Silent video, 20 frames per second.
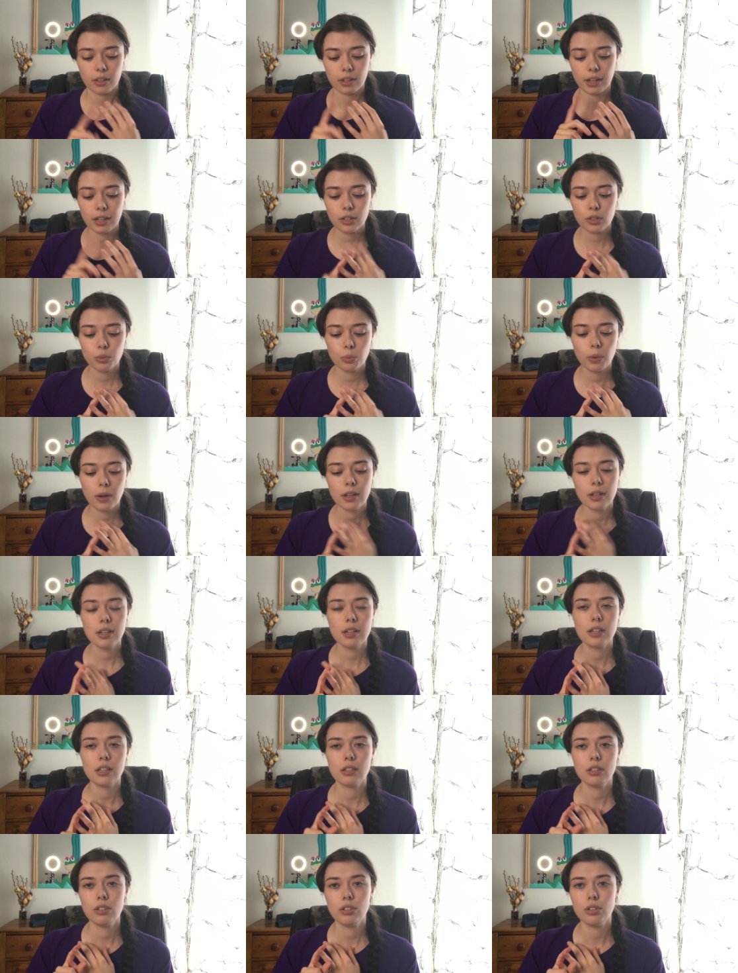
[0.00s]
next one
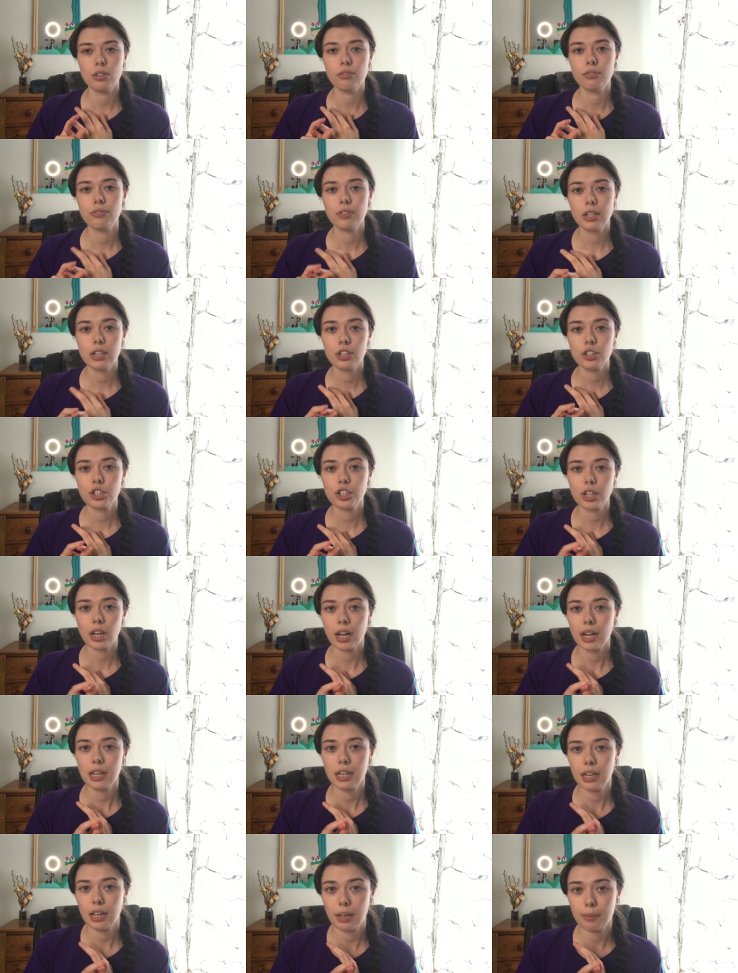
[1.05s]
is to finish
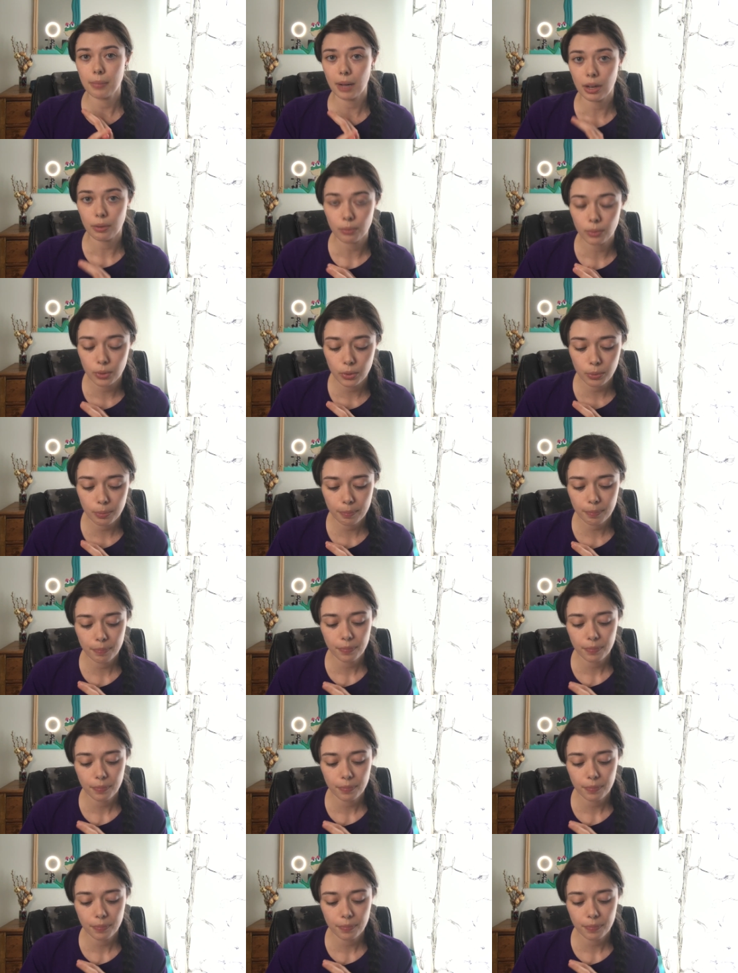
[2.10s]
tidying my room.